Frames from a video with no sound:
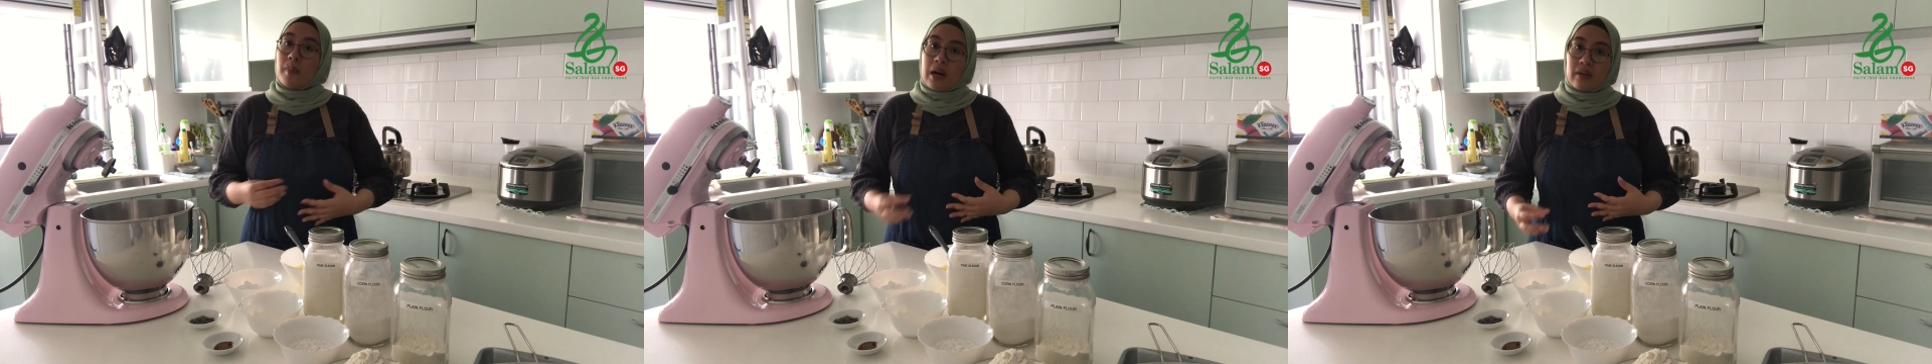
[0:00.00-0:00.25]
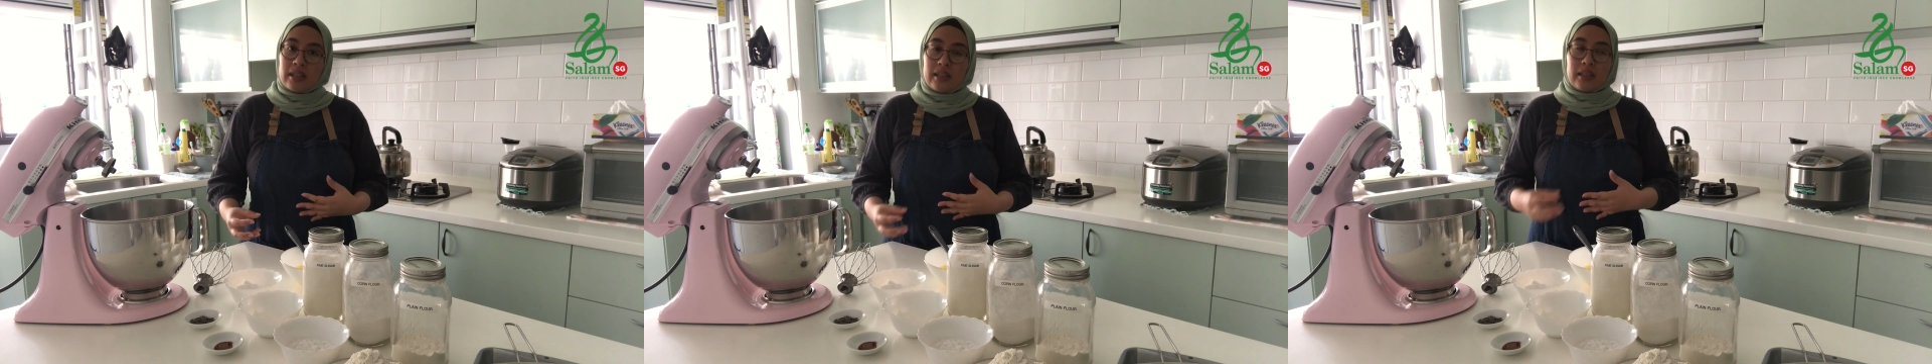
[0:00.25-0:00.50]

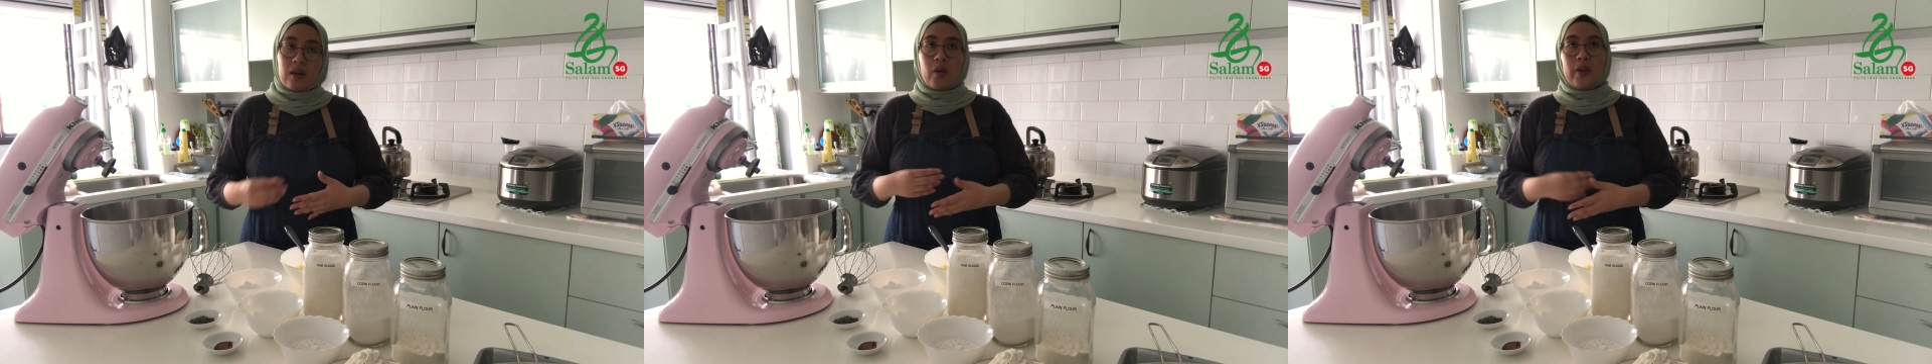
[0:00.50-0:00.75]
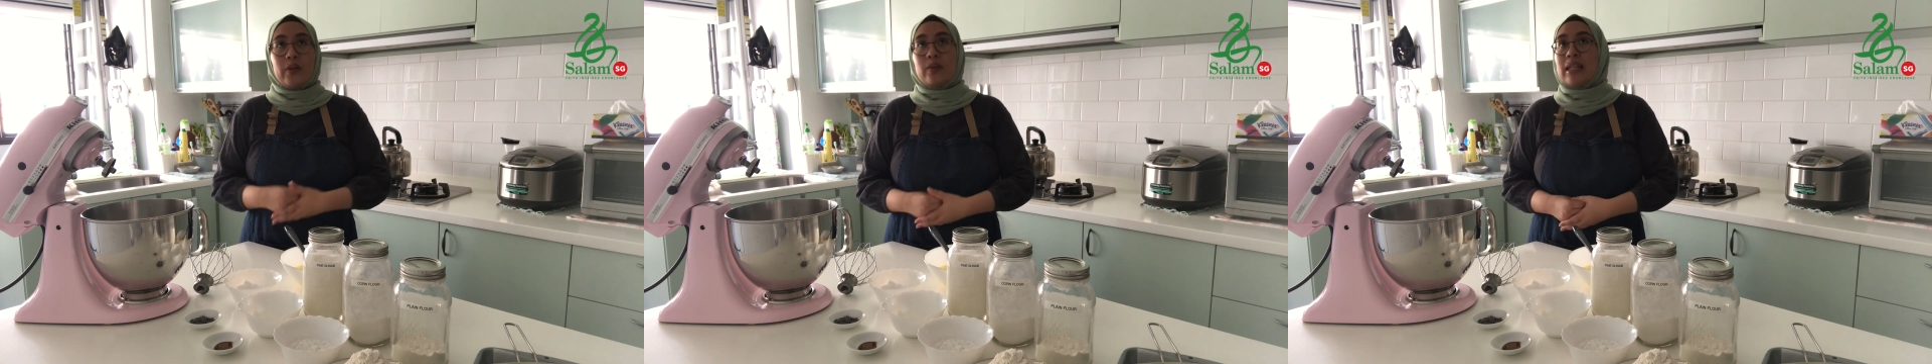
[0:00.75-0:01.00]
powder
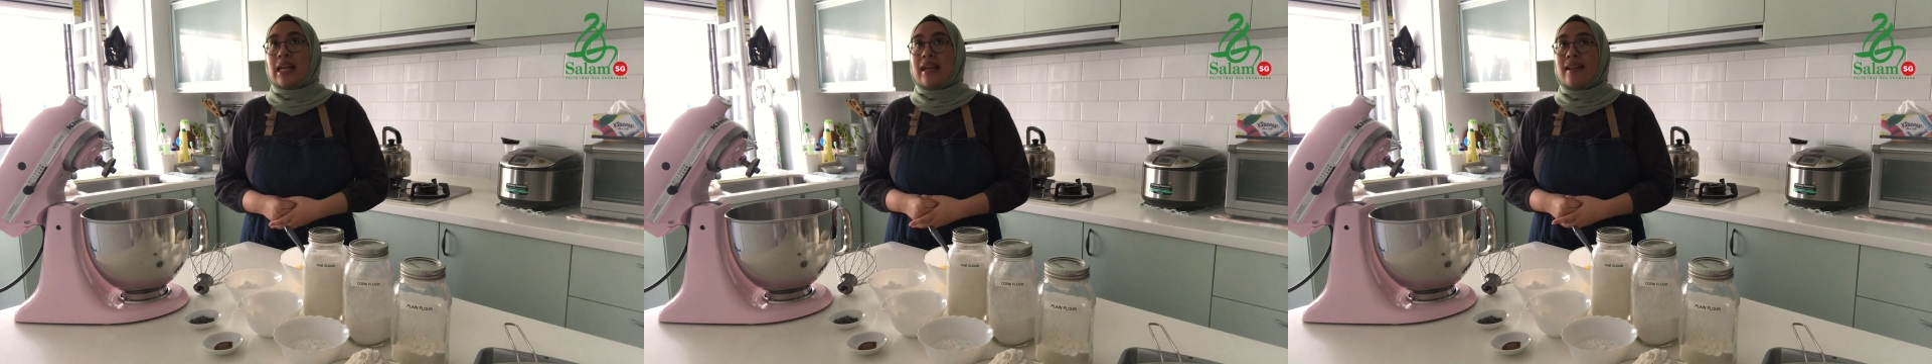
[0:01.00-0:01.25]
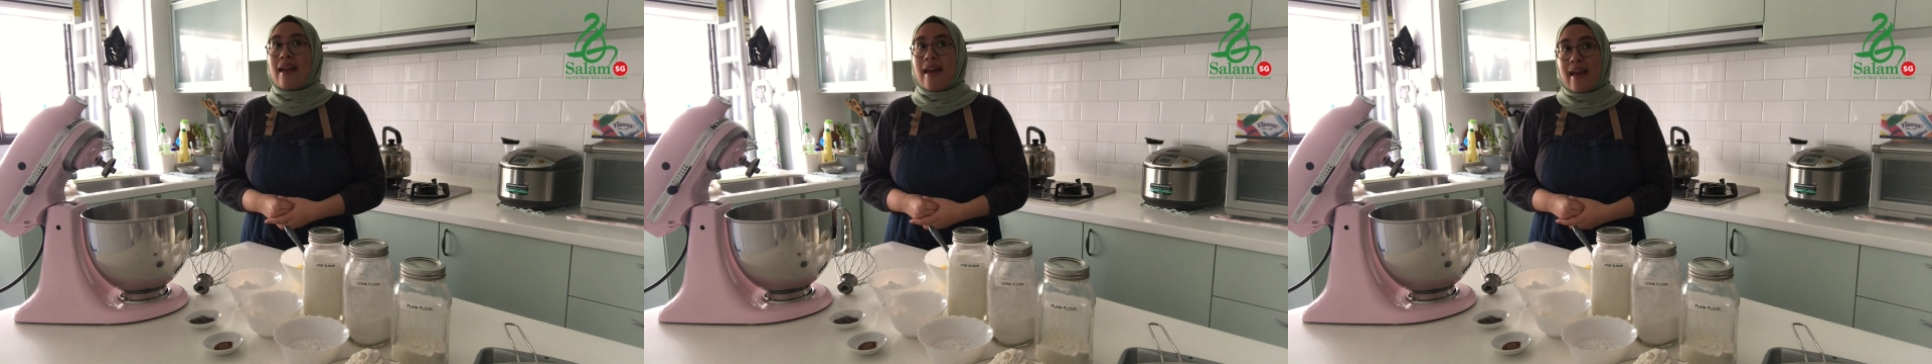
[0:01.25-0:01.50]
or you
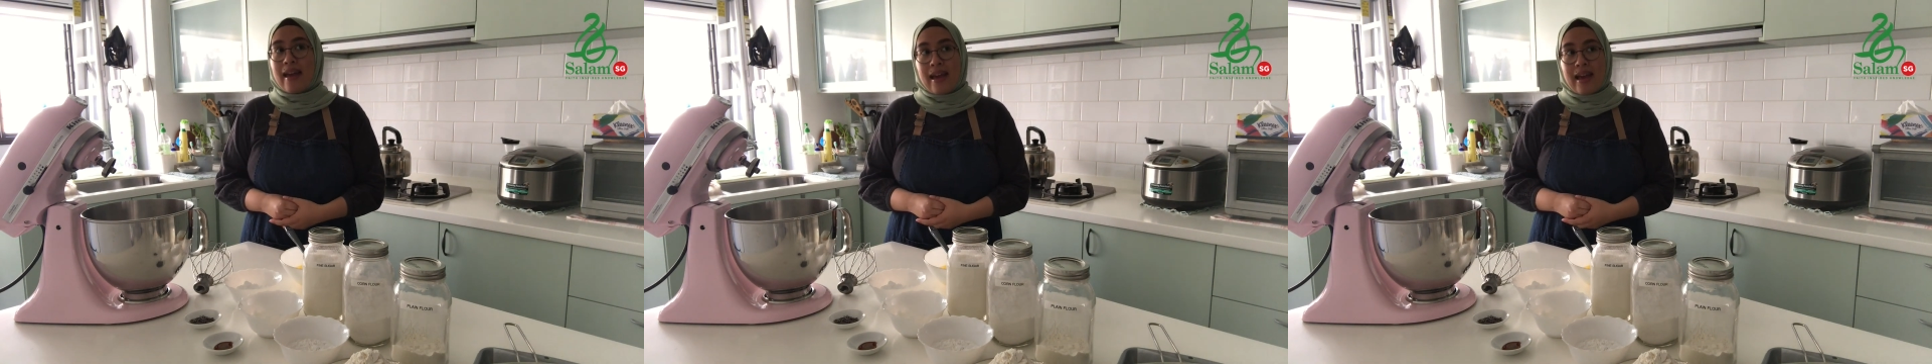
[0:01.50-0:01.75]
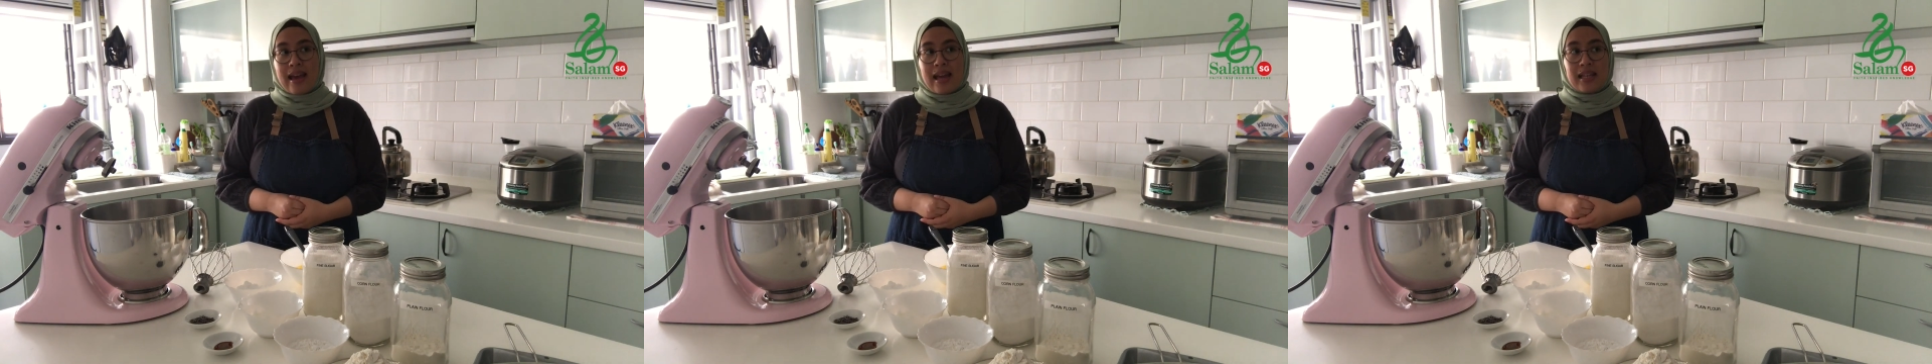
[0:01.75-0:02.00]
can
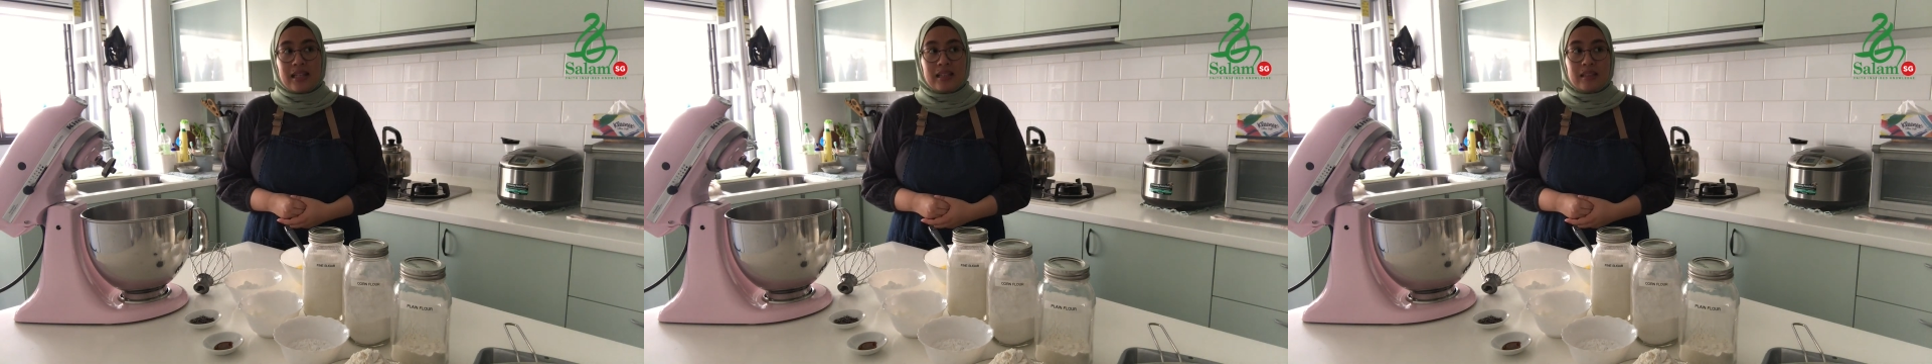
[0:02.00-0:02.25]
add